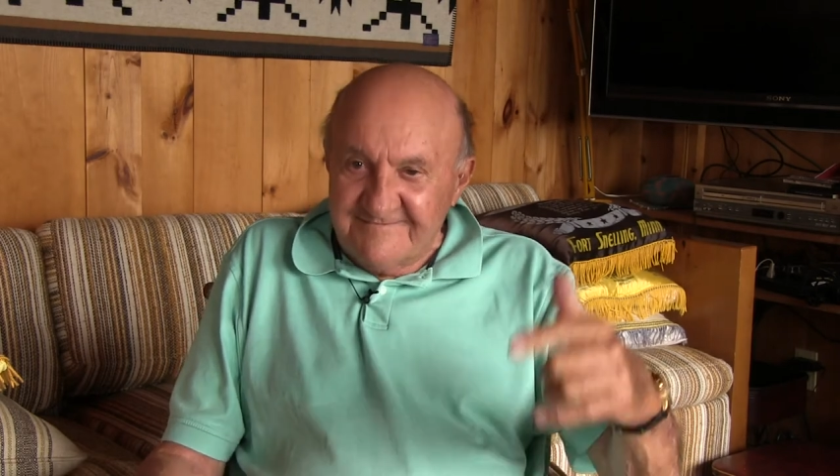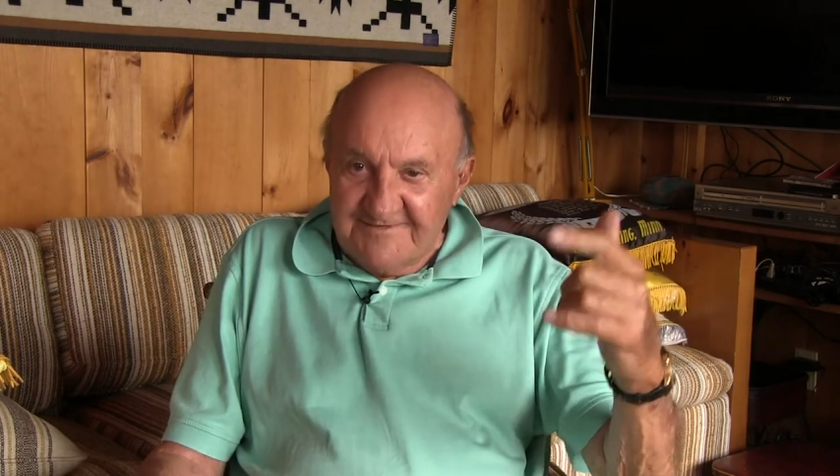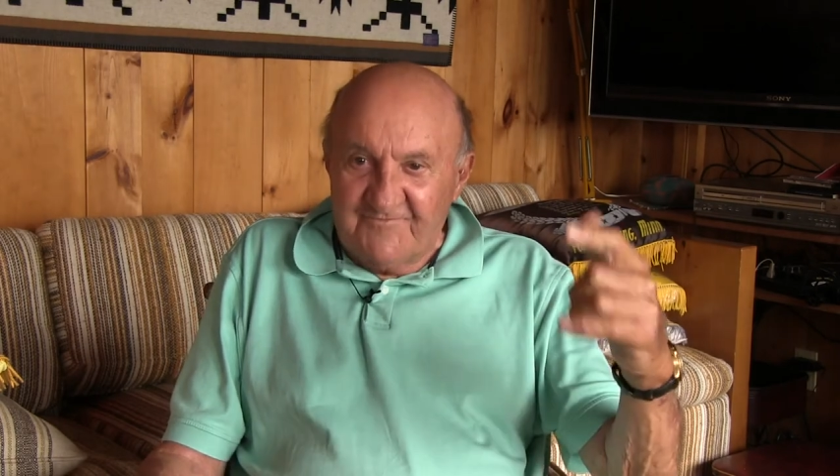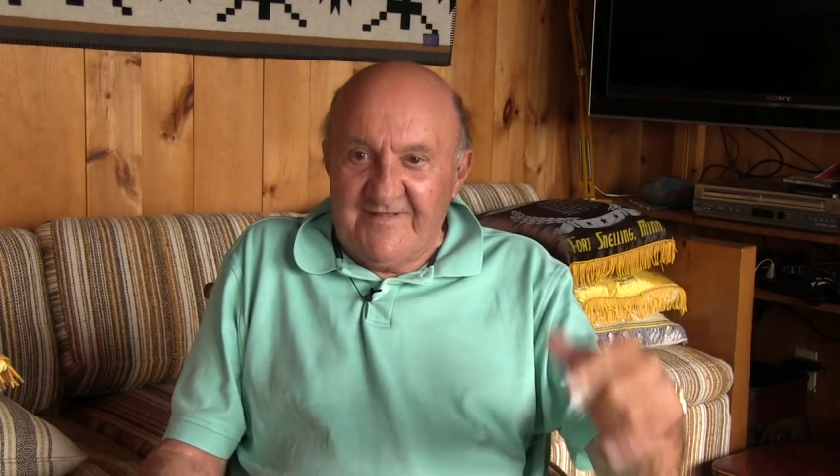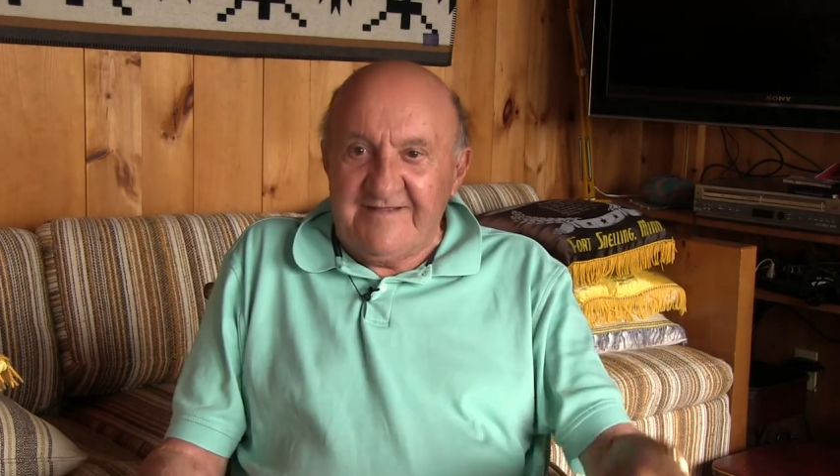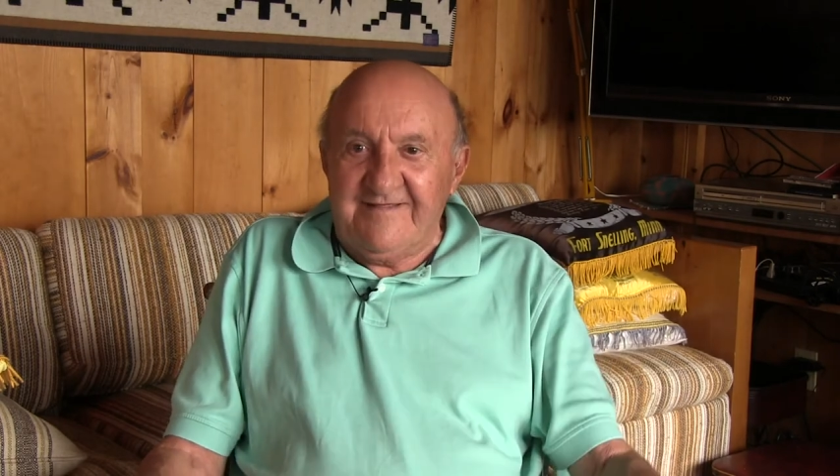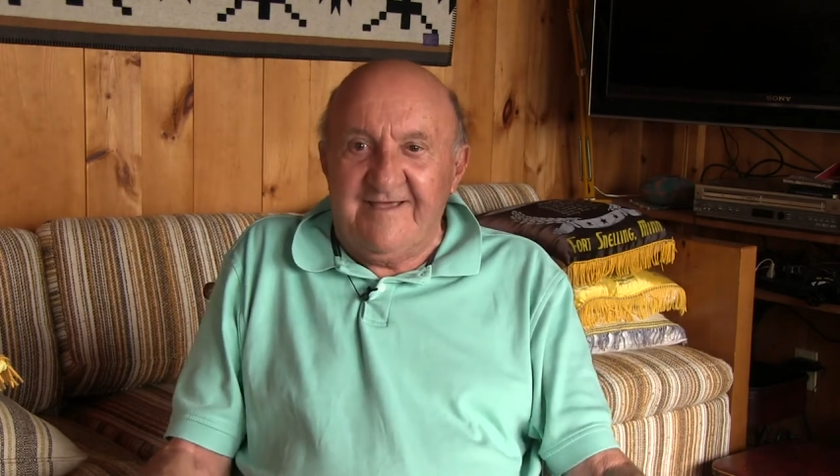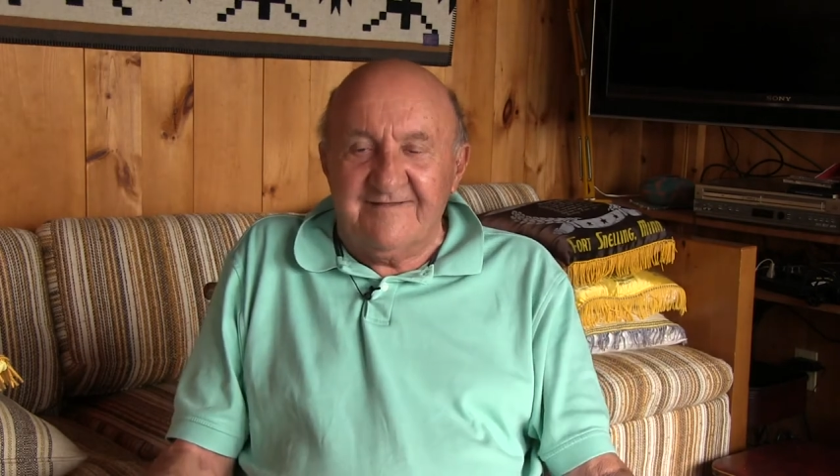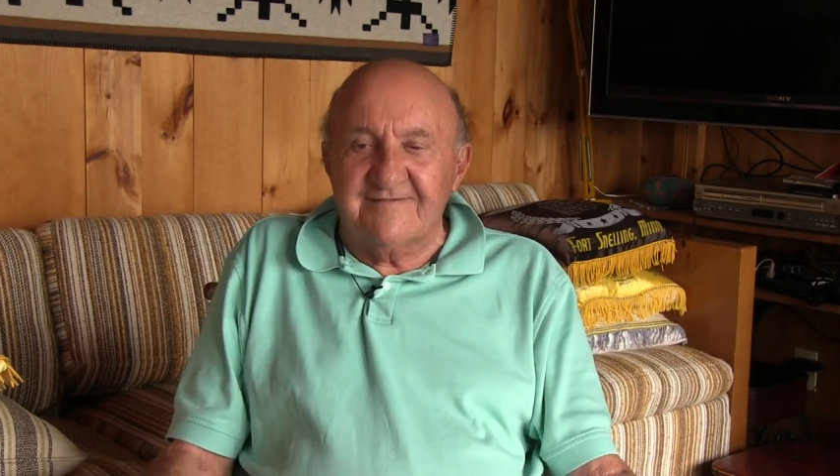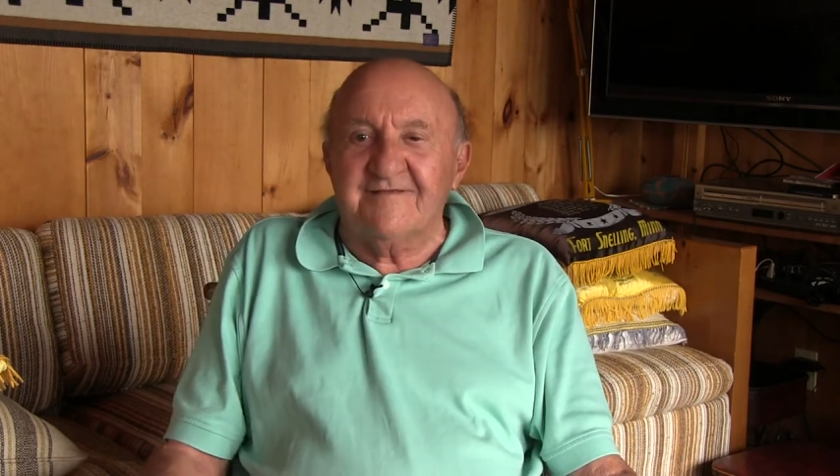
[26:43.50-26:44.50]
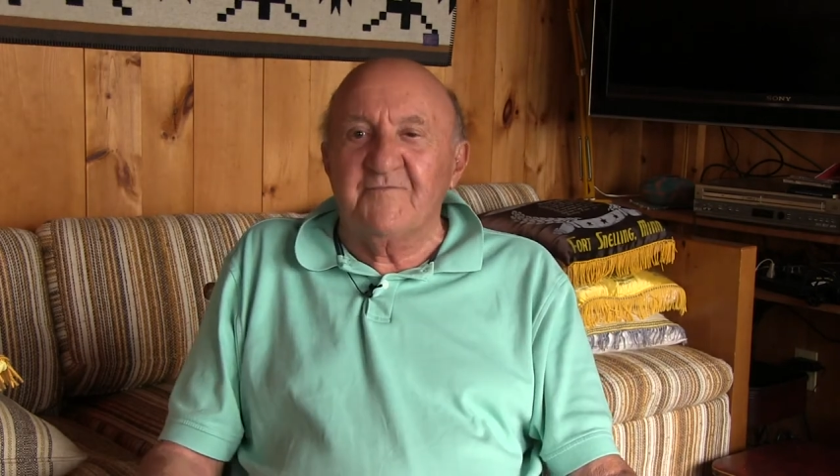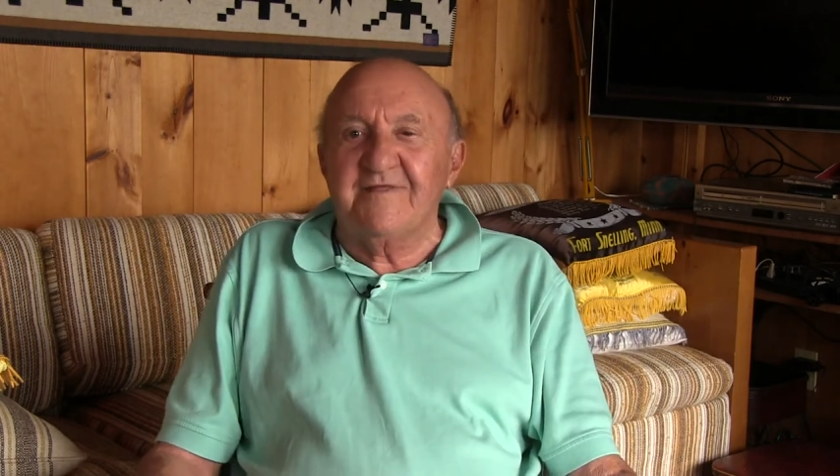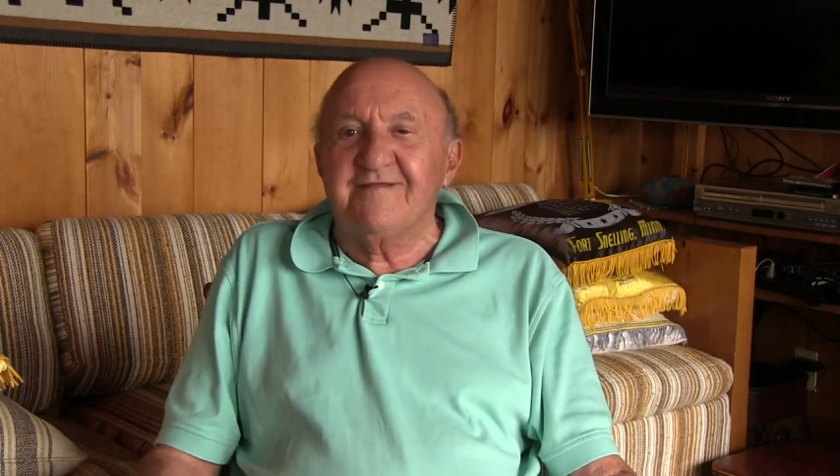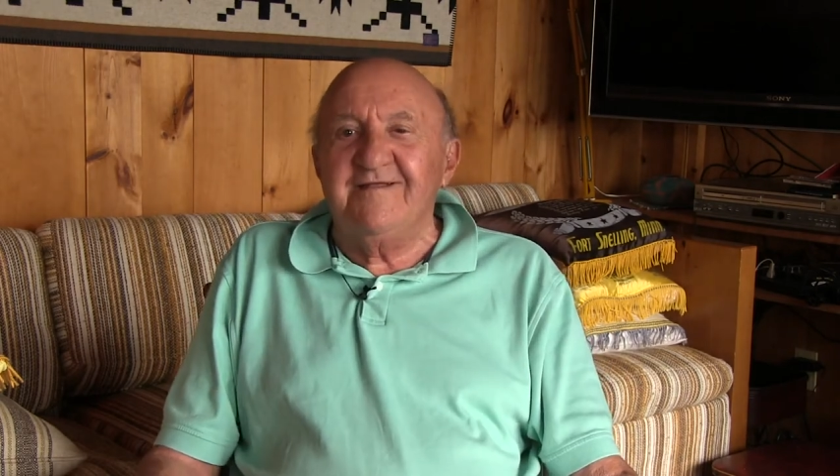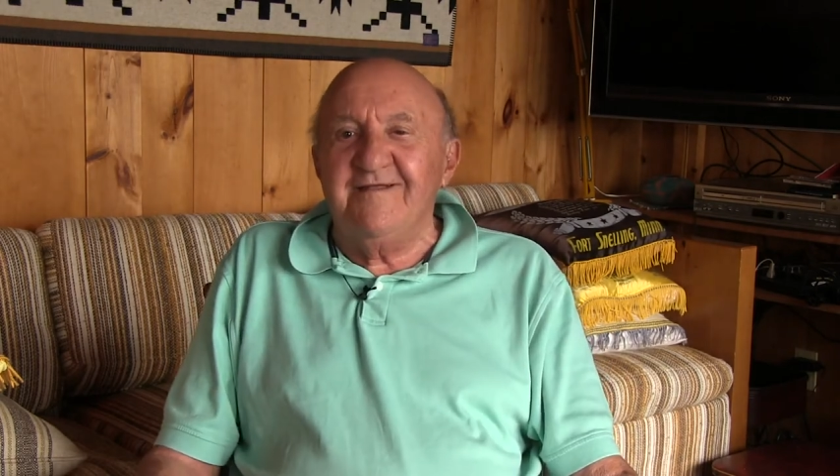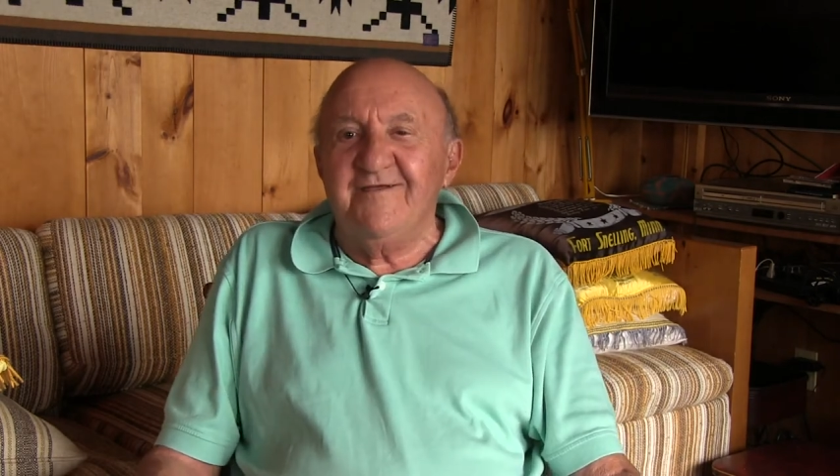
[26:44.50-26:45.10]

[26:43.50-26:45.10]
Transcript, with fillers: stuff like that. Some of the